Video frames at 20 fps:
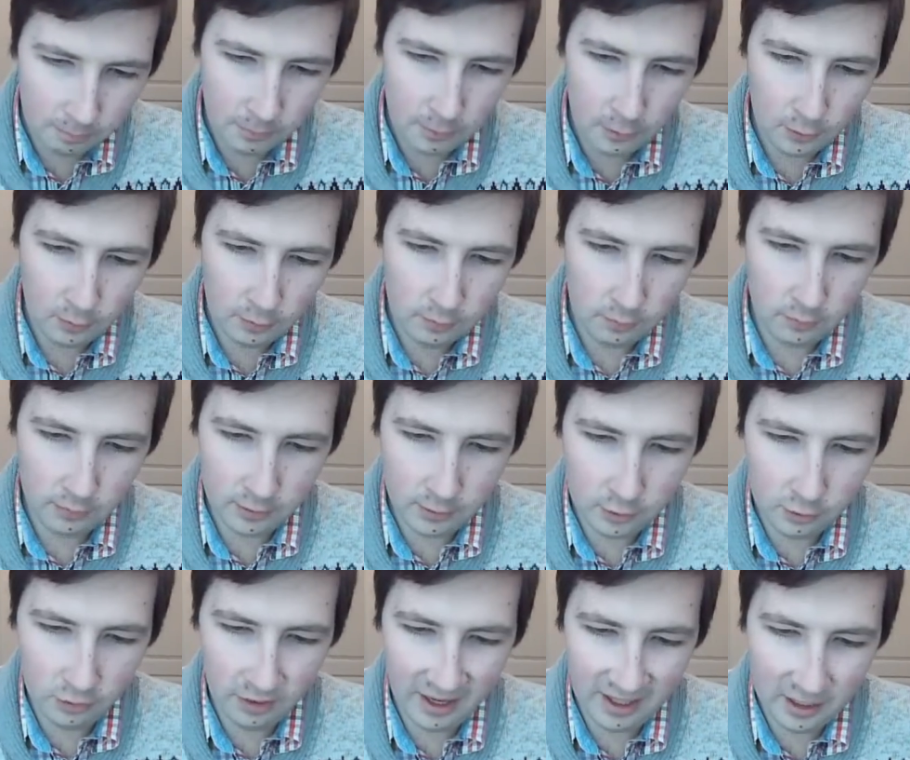beautiful,
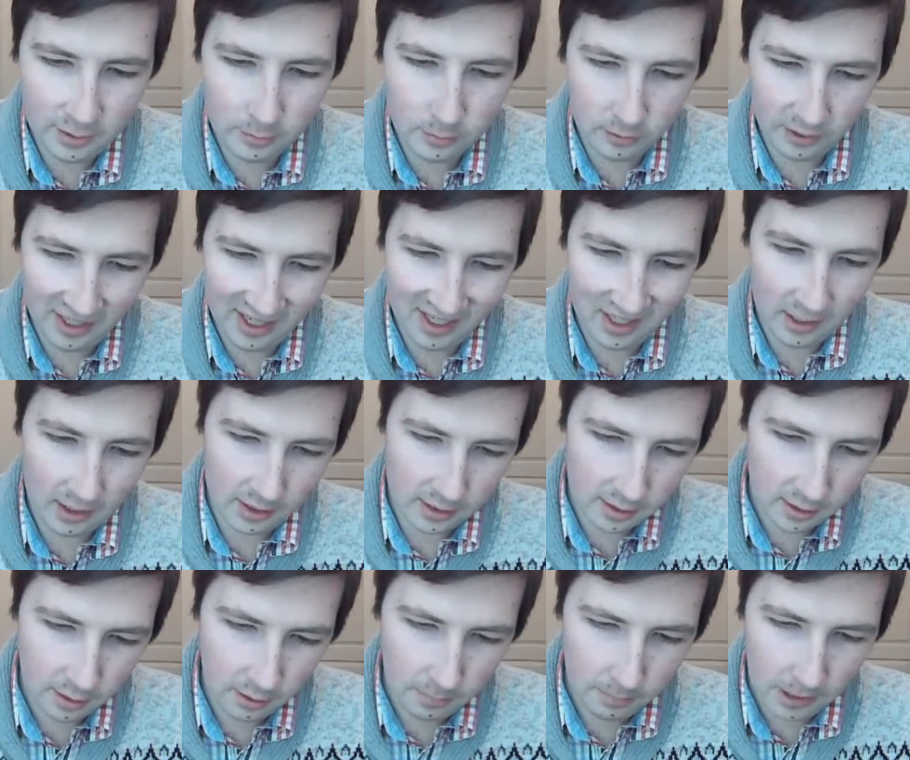intractable idiot.
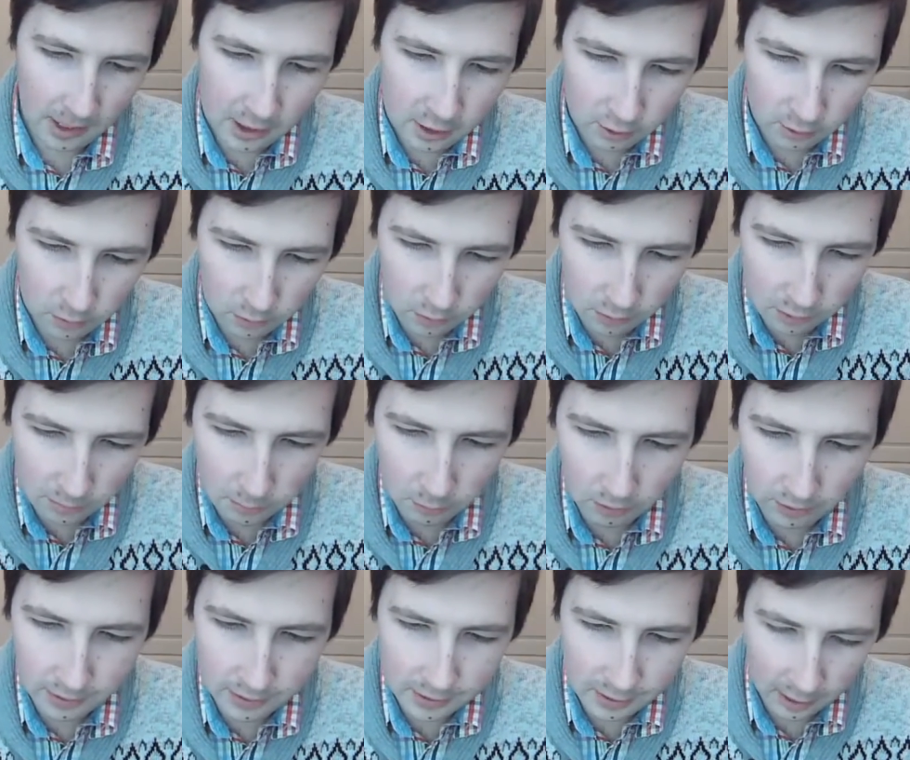Paging through this
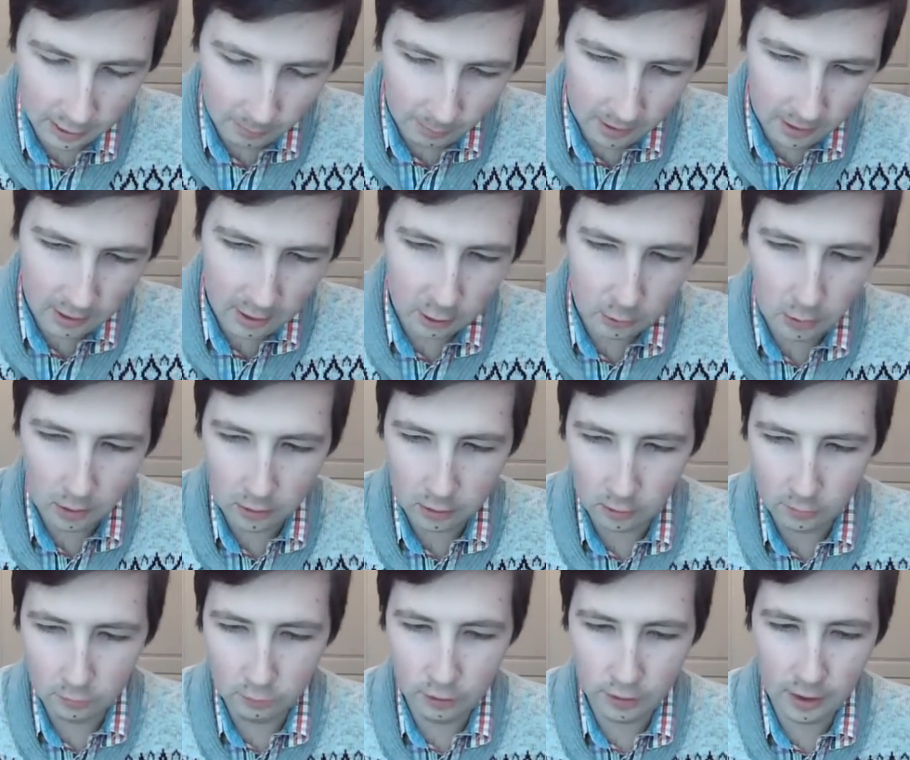book is like meeting you all
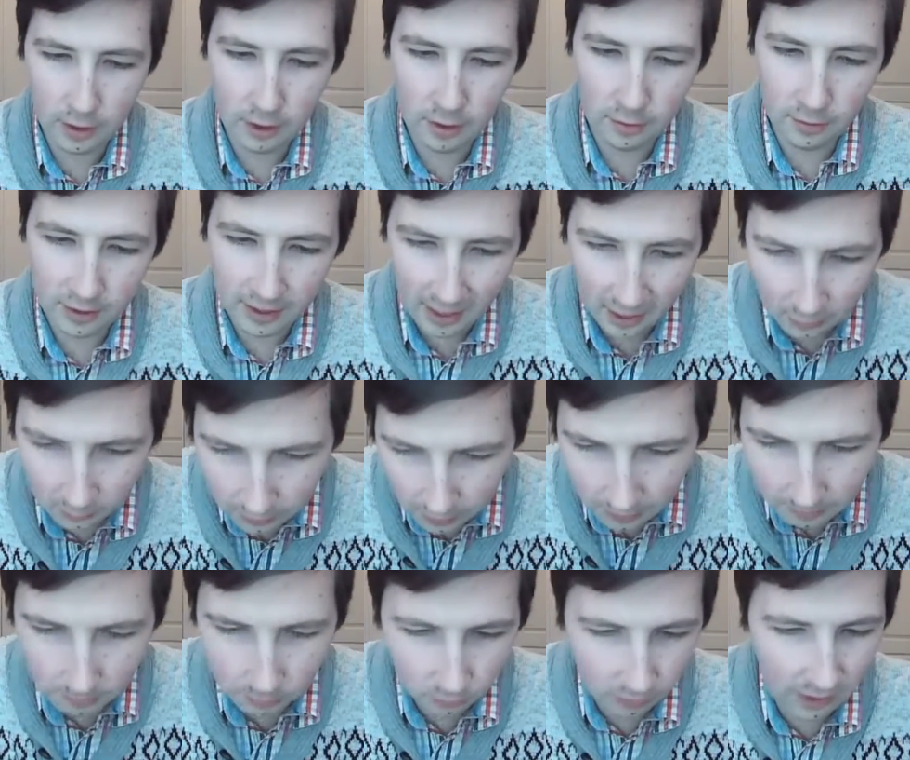over again. The outlaw
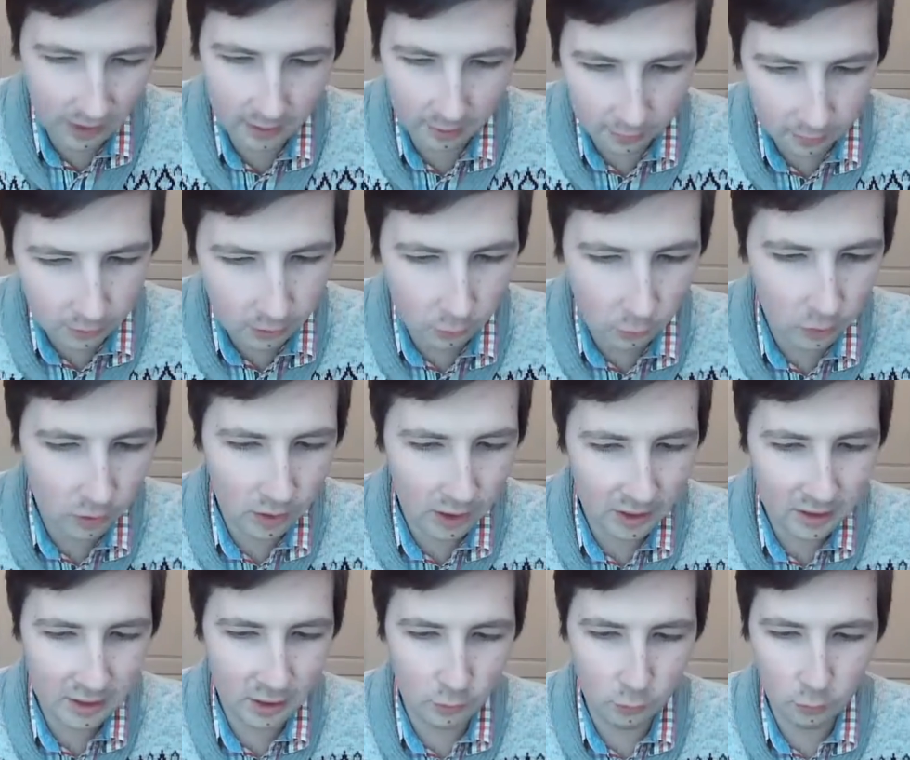braggart, the
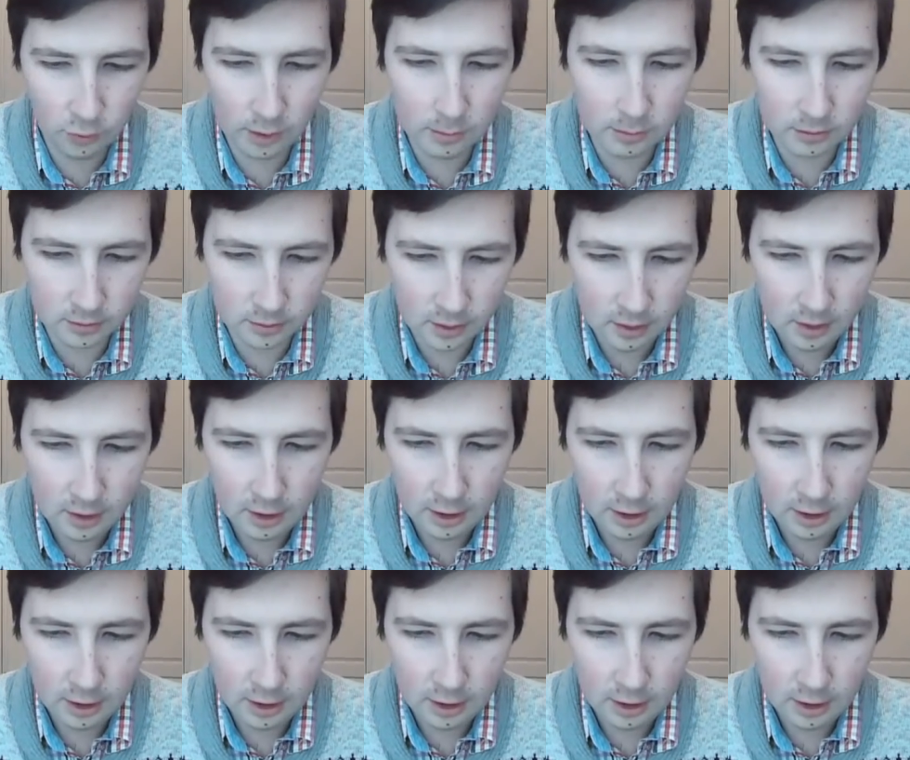reluctant rebel.